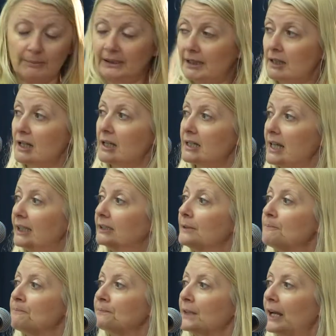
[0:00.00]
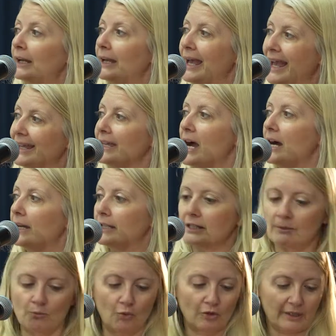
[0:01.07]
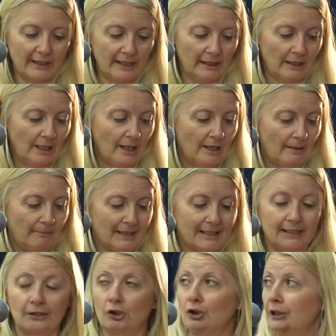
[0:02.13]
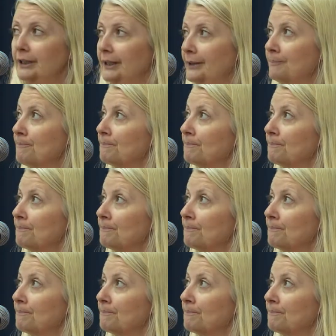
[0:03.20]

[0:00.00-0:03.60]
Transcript: But as I said, AI is more than machine learning.